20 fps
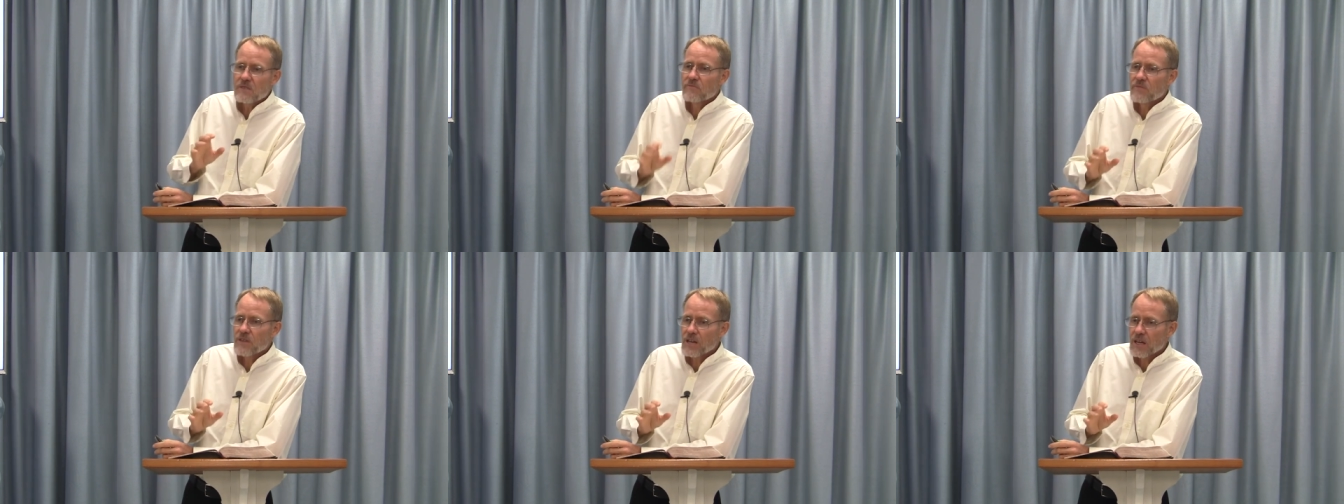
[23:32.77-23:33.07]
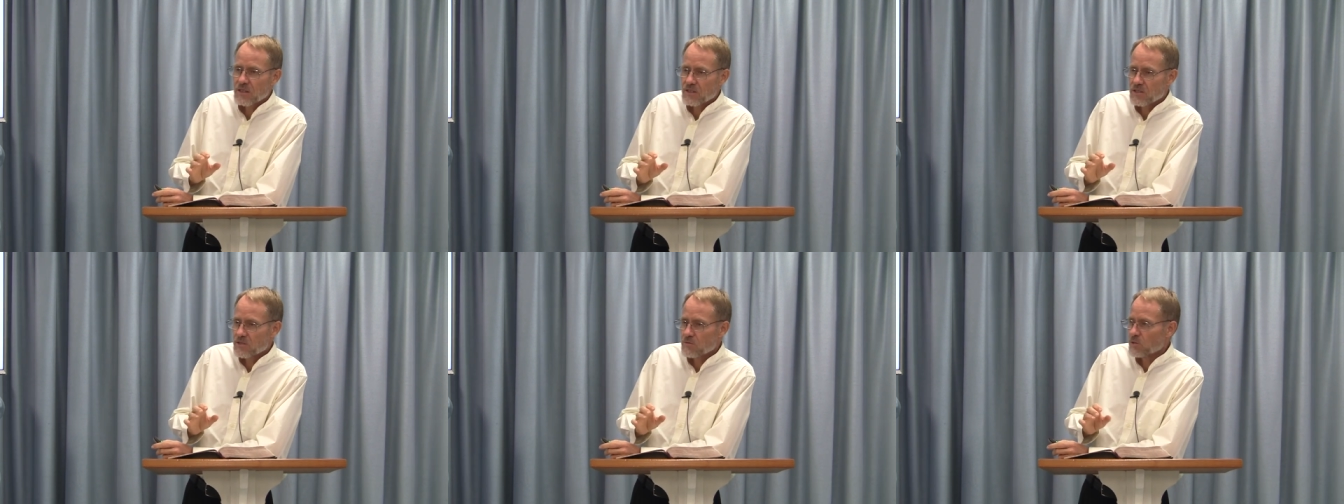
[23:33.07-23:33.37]

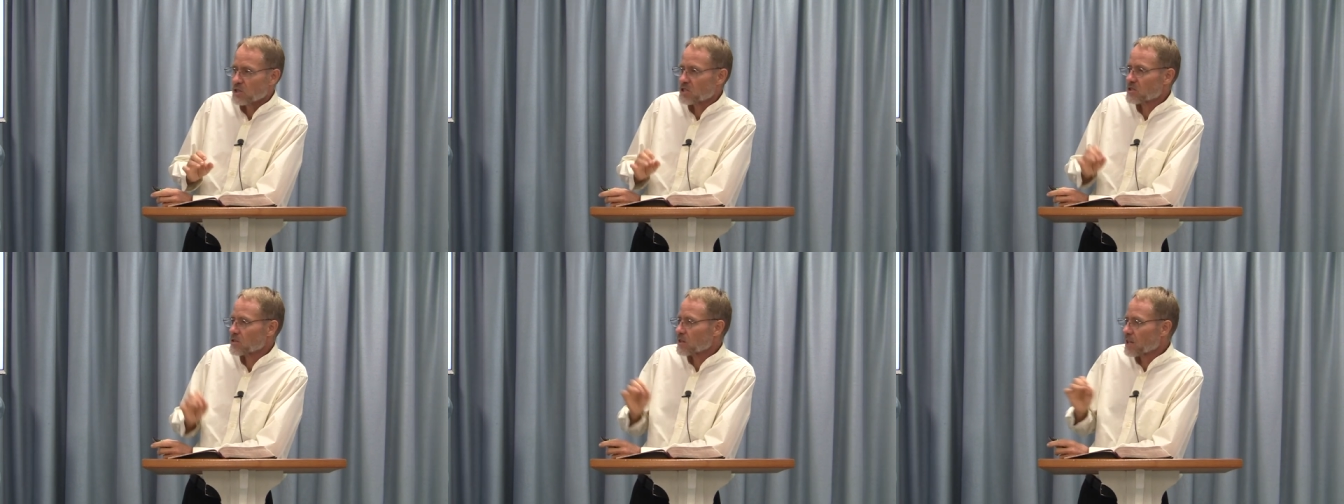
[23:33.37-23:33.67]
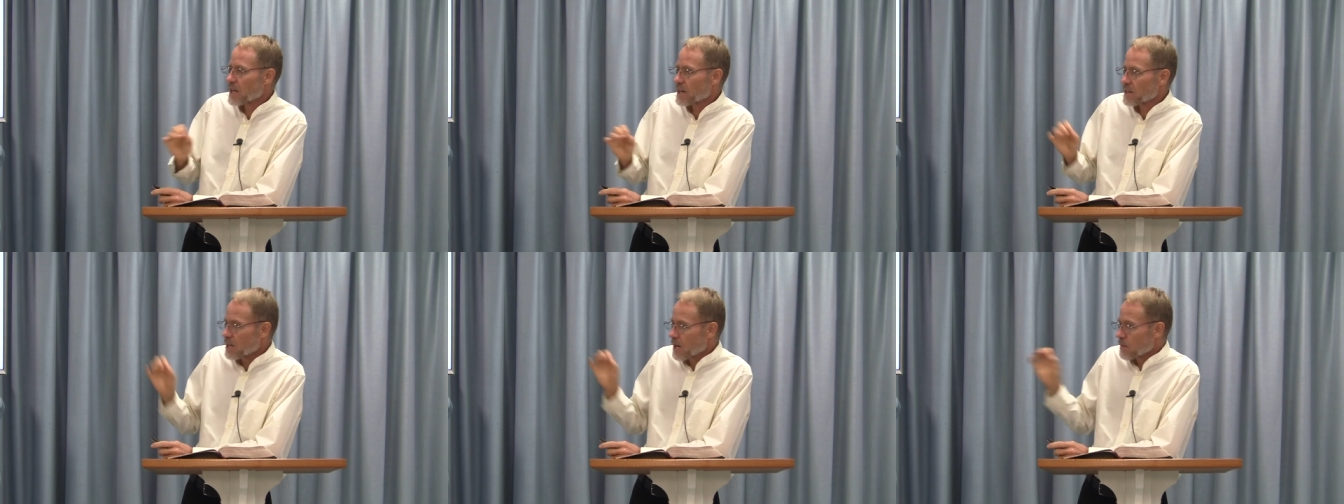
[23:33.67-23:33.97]
events which
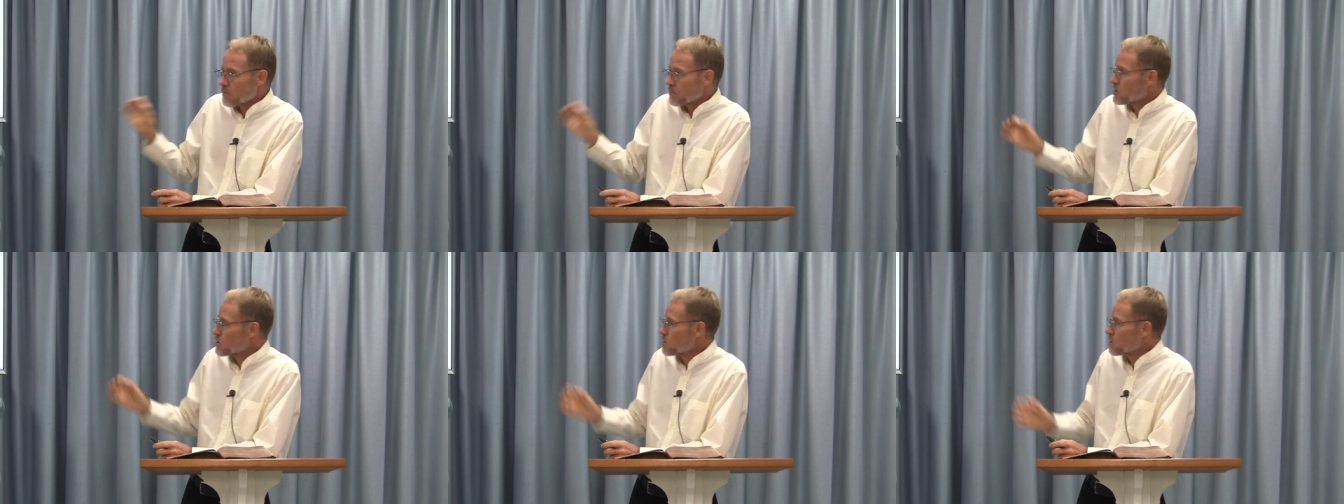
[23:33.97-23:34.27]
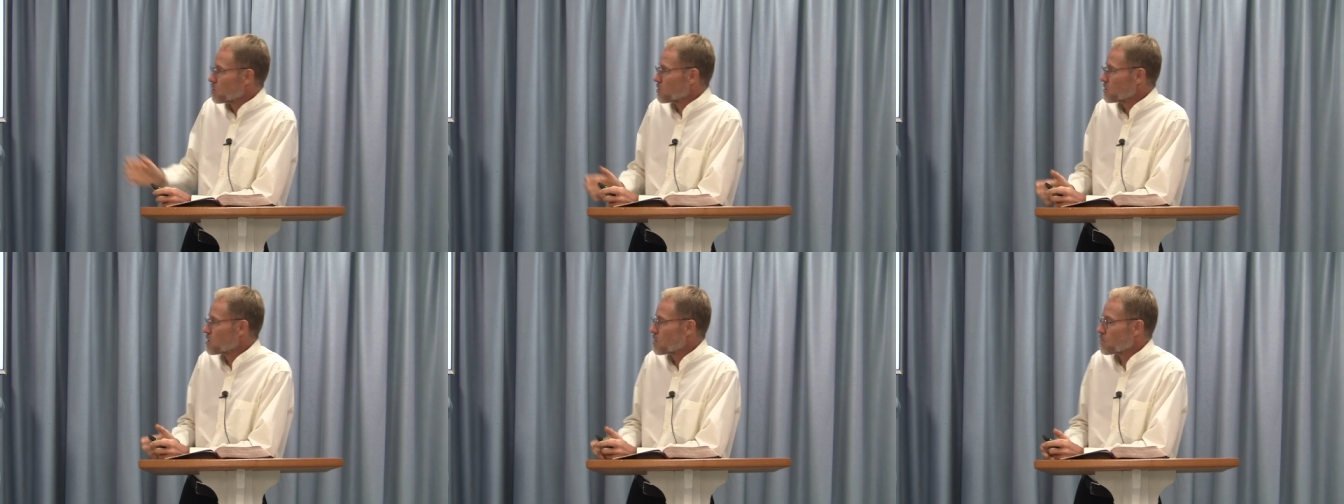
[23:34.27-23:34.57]
led up
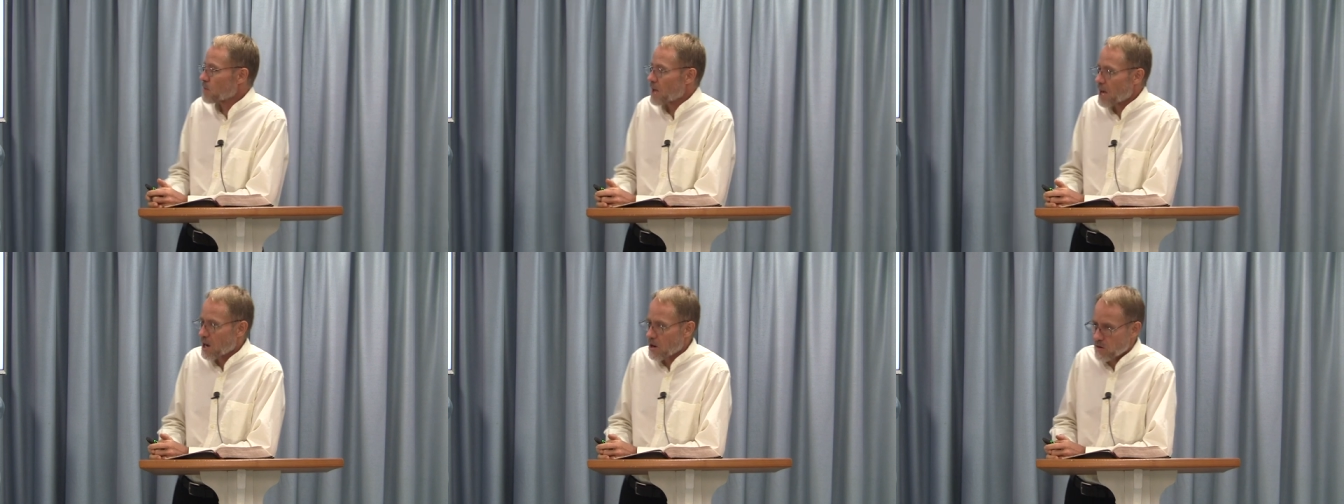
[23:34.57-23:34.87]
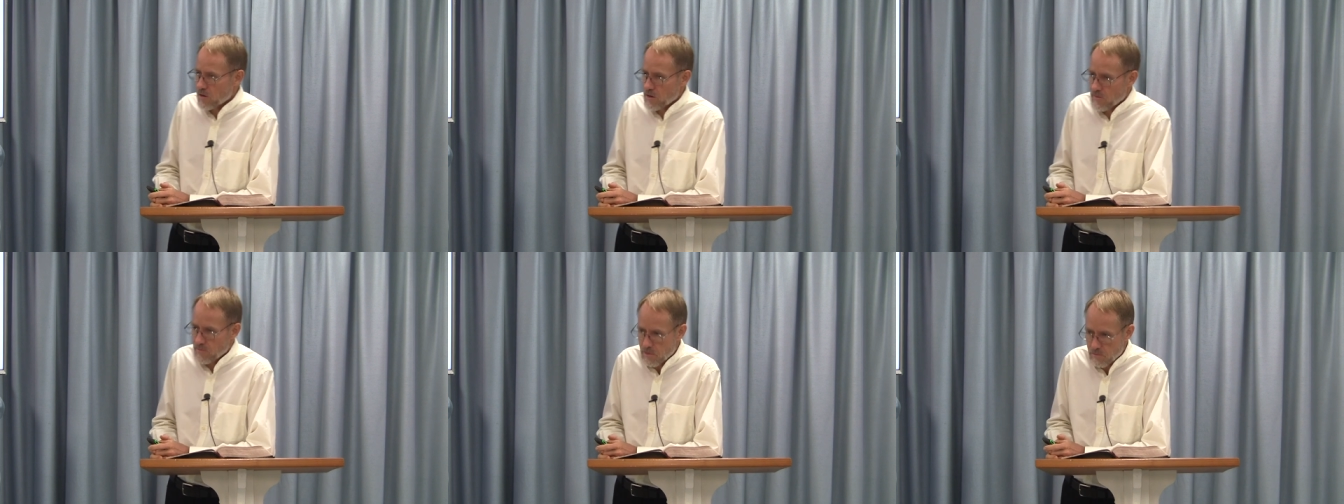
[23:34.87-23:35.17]
to the
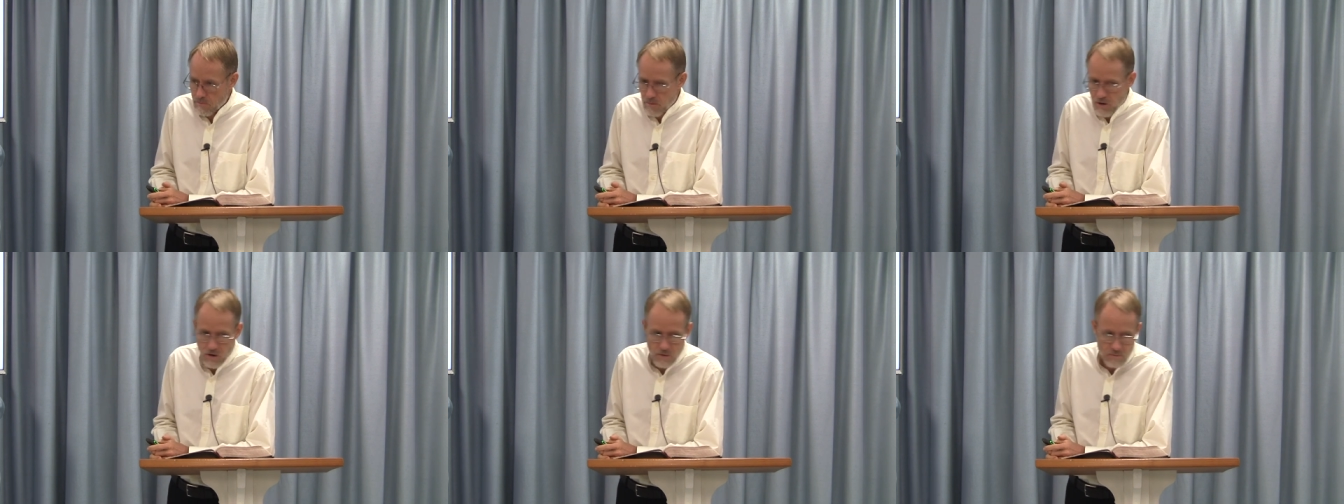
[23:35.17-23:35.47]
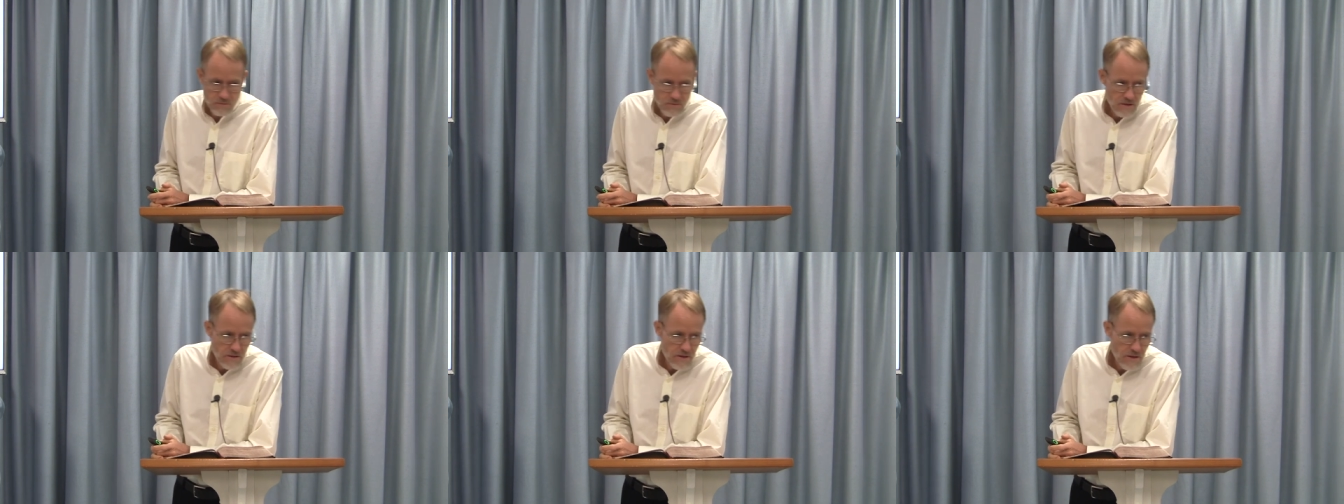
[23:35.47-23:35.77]
power of the
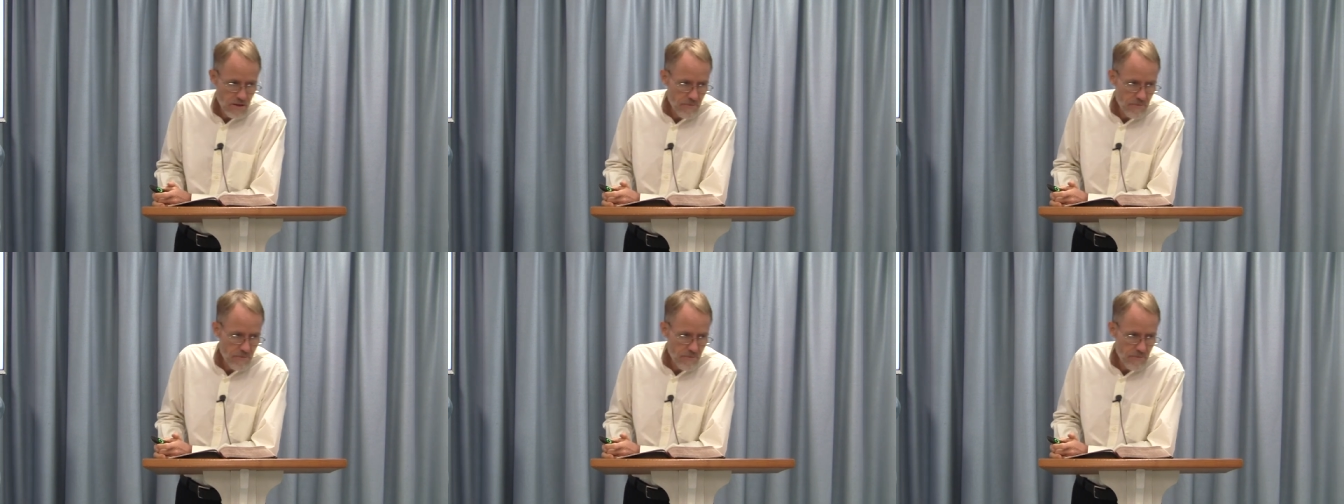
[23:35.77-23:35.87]
Pope.